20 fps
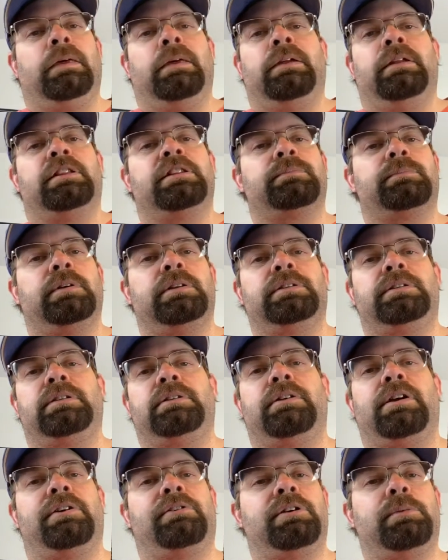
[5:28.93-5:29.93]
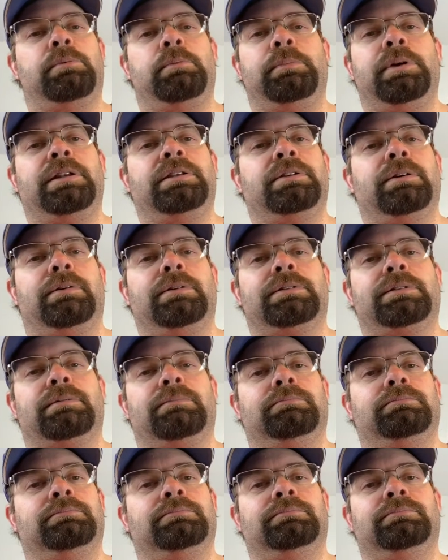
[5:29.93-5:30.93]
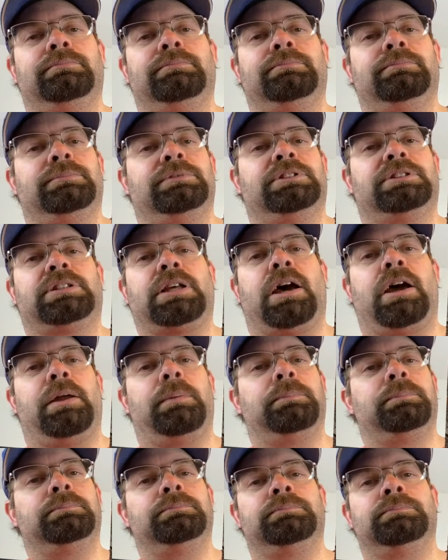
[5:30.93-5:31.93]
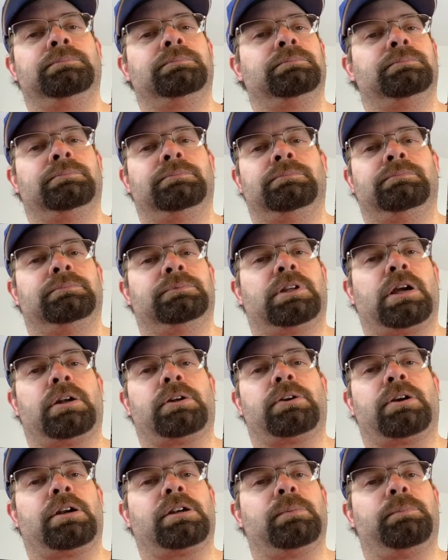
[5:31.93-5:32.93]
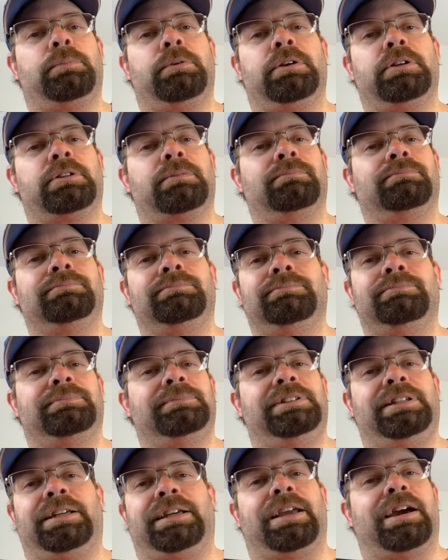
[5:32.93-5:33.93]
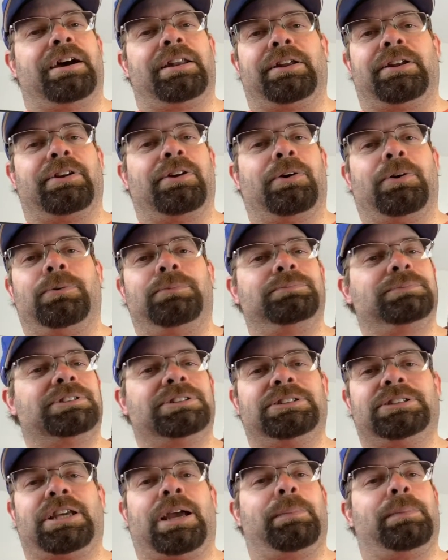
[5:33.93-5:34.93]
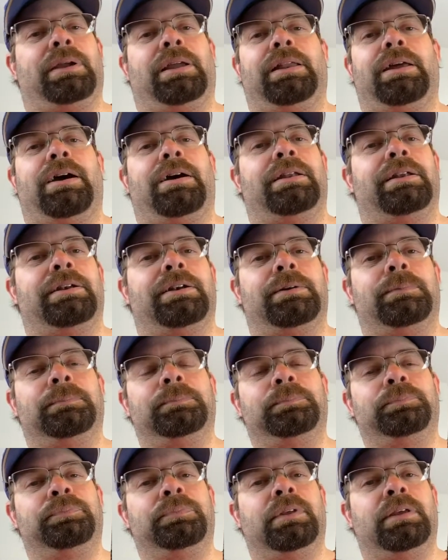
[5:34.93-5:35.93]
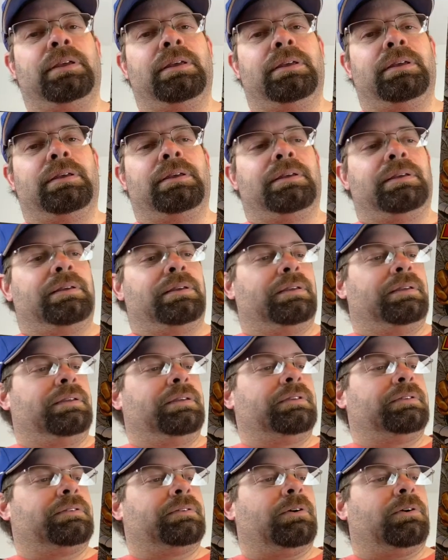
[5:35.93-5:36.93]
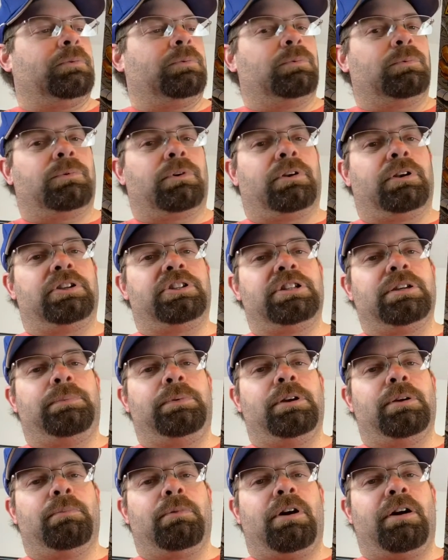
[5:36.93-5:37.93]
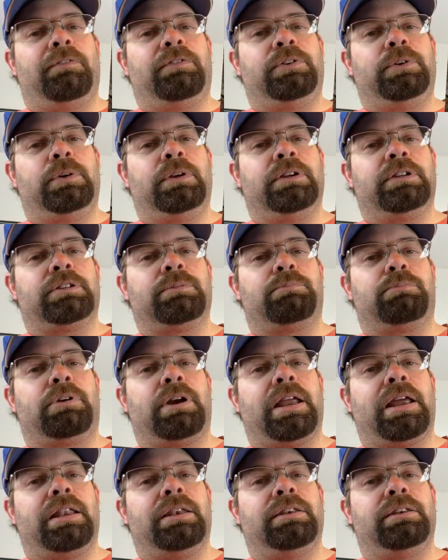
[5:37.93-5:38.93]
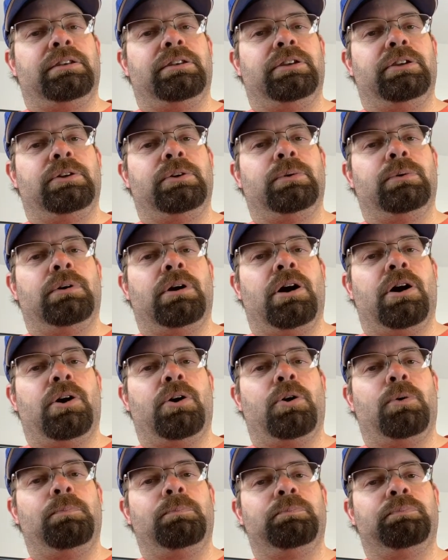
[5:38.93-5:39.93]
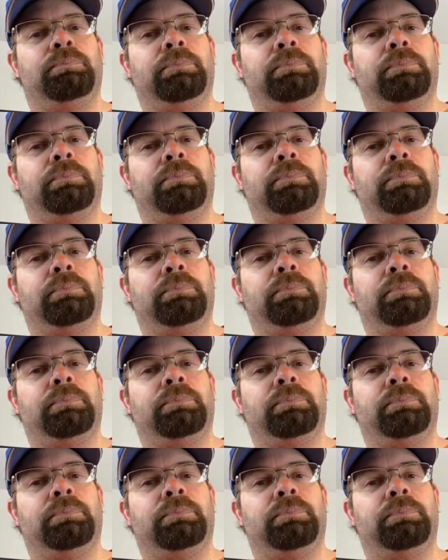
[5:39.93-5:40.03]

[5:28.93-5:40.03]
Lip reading: It's been sitting around Rubbermaid totes. It's time. Dr. Octopus, you gotta go. It's time to get out of here. So we're going to ship him off to his brand new home.